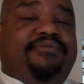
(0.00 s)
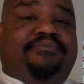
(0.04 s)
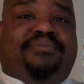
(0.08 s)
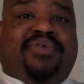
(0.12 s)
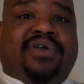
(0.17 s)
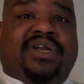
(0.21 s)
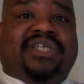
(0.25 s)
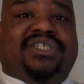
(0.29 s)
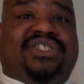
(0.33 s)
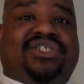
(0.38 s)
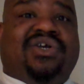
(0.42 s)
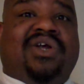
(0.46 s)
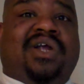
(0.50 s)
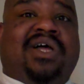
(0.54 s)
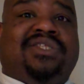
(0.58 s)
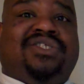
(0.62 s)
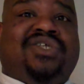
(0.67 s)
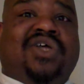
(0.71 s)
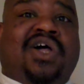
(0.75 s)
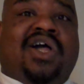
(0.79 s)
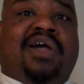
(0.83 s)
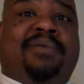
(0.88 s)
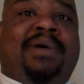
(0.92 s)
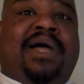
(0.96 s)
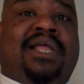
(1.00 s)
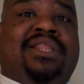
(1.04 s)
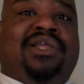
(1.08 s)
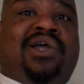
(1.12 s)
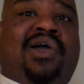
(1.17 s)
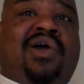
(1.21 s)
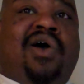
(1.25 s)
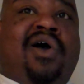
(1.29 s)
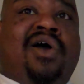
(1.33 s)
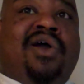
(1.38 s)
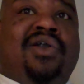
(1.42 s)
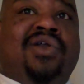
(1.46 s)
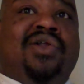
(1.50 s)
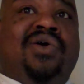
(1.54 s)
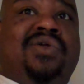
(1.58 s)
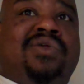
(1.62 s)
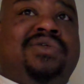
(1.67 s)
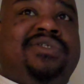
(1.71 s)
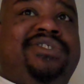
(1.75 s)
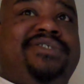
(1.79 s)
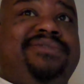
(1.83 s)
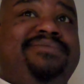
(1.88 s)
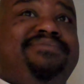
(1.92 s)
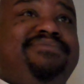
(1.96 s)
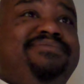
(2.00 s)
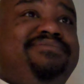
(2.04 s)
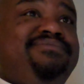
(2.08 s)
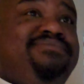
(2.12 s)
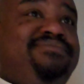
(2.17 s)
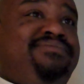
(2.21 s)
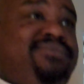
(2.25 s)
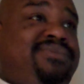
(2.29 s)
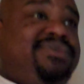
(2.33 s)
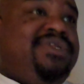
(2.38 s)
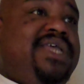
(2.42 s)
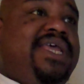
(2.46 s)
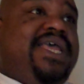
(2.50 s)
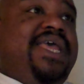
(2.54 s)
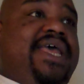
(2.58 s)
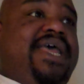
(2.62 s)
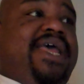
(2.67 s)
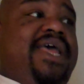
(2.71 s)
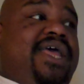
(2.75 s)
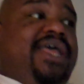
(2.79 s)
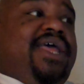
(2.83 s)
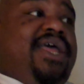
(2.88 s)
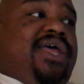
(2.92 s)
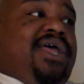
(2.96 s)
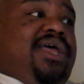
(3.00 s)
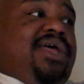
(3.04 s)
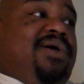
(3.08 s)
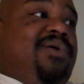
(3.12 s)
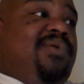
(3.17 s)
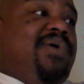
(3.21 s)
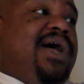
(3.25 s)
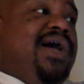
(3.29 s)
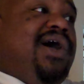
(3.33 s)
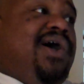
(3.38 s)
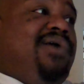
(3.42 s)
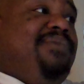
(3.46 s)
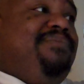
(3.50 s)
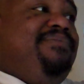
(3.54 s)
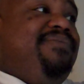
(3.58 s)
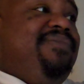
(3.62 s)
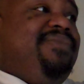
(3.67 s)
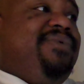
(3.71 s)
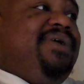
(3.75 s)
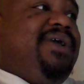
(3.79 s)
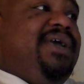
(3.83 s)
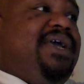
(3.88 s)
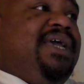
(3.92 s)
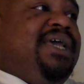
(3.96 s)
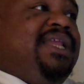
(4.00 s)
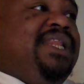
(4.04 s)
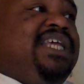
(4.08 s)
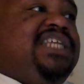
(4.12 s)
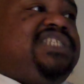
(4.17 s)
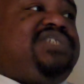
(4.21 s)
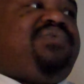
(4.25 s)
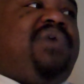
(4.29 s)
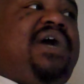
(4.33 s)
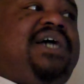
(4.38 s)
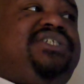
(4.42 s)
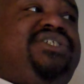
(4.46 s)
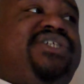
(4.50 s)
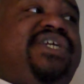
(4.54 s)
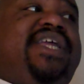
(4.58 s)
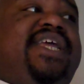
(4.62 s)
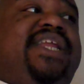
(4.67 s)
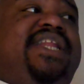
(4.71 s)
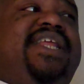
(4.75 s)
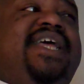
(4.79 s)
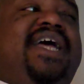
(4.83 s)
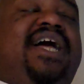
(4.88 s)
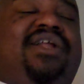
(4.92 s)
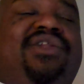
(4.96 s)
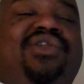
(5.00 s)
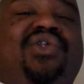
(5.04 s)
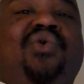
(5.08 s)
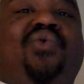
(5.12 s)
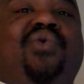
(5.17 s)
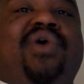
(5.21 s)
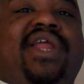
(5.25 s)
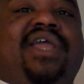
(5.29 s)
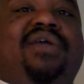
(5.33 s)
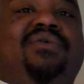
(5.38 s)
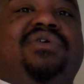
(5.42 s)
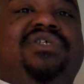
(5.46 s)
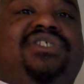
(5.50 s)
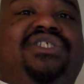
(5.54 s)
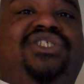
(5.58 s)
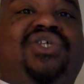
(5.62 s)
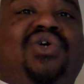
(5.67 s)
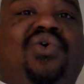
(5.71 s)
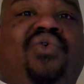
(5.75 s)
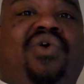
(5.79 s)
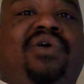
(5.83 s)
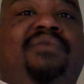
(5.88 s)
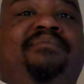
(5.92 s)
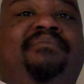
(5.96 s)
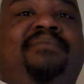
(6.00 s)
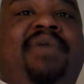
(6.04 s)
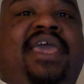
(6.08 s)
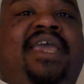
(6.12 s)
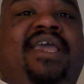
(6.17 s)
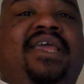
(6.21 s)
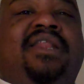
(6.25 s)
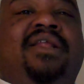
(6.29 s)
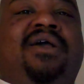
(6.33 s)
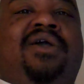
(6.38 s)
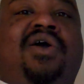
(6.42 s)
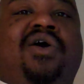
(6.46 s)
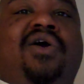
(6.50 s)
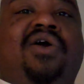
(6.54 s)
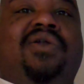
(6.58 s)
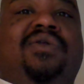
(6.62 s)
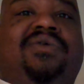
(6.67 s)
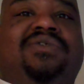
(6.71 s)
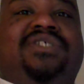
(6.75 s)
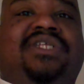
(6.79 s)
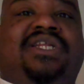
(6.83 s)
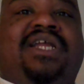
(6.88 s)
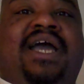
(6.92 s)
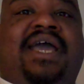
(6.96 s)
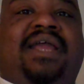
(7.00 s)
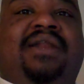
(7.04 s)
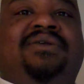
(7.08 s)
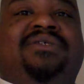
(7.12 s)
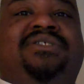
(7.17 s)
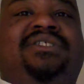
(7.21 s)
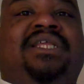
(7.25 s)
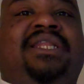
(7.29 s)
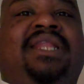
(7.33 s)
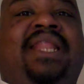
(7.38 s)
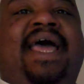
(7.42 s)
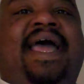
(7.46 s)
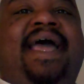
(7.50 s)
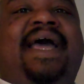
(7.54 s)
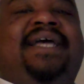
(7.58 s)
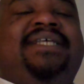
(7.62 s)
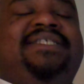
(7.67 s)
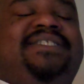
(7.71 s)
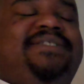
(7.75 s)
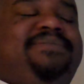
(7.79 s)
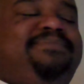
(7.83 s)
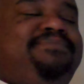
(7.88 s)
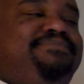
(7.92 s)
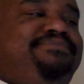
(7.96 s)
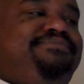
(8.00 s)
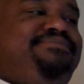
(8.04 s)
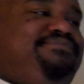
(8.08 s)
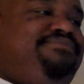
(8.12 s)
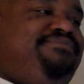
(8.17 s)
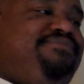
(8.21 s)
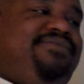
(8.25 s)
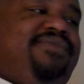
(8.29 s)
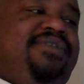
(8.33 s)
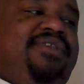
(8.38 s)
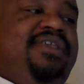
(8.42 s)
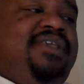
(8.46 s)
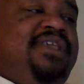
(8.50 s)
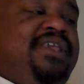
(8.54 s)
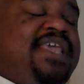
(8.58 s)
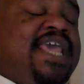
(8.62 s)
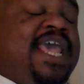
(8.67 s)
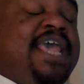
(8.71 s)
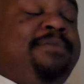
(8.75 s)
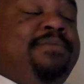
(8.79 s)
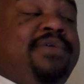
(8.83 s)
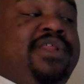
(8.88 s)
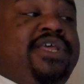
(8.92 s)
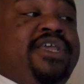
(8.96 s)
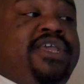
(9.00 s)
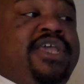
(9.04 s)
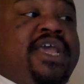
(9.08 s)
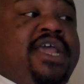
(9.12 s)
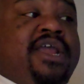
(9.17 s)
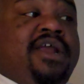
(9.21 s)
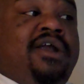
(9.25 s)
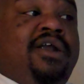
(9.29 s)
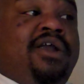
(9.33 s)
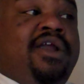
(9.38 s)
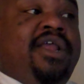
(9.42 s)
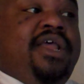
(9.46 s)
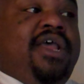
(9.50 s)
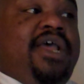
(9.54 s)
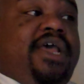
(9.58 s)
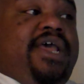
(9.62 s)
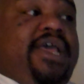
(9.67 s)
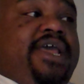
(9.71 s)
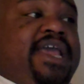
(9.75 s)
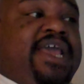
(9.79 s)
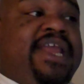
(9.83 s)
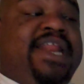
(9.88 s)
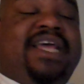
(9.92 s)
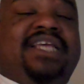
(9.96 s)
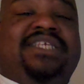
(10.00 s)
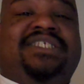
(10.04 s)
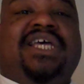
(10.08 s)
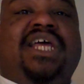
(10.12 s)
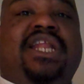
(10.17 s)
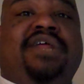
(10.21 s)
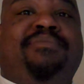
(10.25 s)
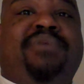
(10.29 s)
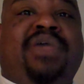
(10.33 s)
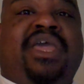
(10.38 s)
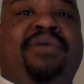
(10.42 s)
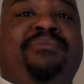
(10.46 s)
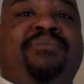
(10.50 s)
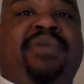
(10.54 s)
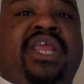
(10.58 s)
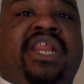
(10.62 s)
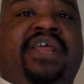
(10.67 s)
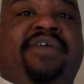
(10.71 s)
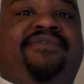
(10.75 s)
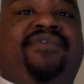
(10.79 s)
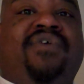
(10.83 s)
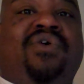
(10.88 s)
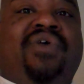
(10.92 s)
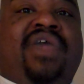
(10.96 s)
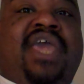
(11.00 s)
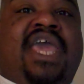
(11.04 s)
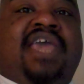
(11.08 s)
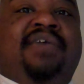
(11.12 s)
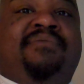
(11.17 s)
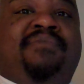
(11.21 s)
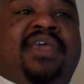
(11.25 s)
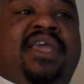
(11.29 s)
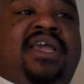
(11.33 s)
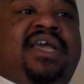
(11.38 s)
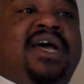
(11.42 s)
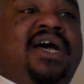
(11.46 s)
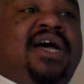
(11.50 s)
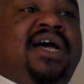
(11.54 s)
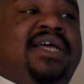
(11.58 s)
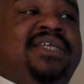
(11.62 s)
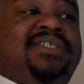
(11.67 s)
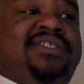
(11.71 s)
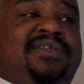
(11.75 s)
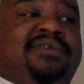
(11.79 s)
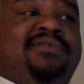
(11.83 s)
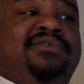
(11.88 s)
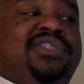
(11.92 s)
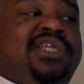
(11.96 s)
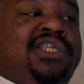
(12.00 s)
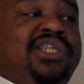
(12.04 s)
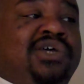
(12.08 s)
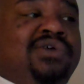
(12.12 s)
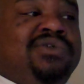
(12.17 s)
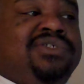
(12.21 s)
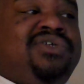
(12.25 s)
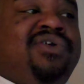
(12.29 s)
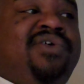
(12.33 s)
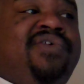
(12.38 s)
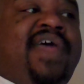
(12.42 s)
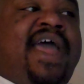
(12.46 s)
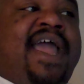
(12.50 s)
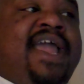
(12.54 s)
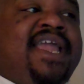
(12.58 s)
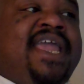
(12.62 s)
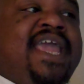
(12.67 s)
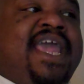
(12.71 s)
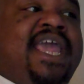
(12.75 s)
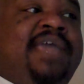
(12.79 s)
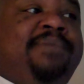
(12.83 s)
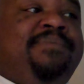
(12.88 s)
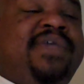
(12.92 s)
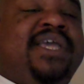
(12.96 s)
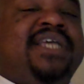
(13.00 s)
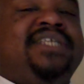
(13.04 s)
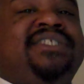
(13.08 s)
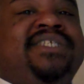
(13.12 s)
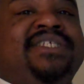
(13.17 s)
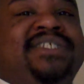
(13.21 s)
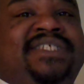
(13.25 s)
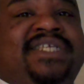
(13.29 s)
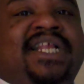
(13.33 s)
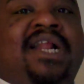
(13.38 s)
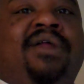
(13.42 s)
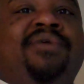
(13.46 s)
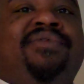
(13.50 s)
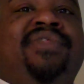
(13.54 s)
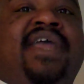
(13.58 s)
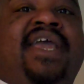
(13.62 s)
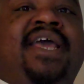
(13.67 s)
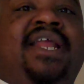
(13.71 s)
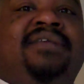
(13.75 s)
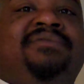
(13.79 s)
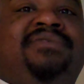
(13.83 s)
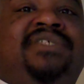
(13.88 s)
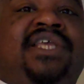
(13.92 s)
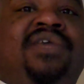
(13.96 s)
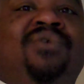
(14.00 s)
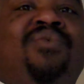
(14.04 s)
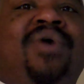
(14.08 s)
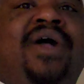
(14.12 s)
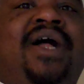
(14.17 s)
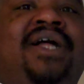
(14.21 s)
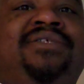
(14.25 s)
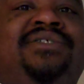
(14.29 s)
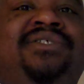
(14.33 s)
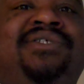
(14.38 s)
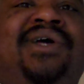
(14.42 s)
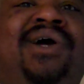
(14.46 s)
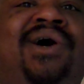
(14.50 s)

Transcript: I'm pretty sure I'll talk about the Cardinals. well, at least Roger Goodell knew what he was doing making the Cardinals Niners the last game of the year, it is going to be a meaningful game because the loser of that game gets to sell the NFC West.